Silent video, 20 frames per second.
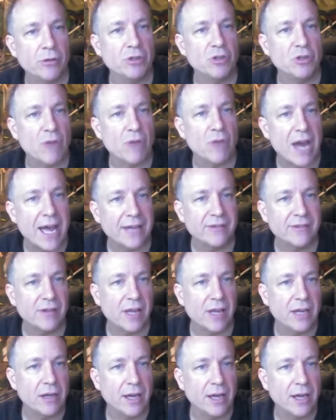the
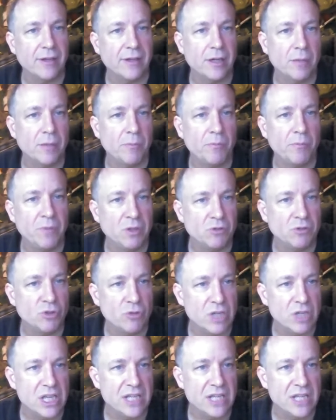grassland isolated
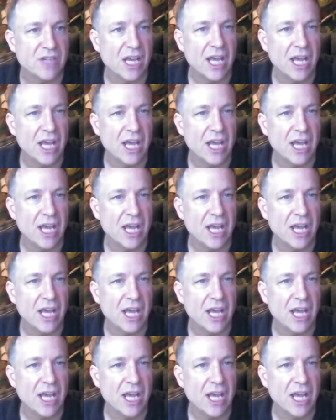trees,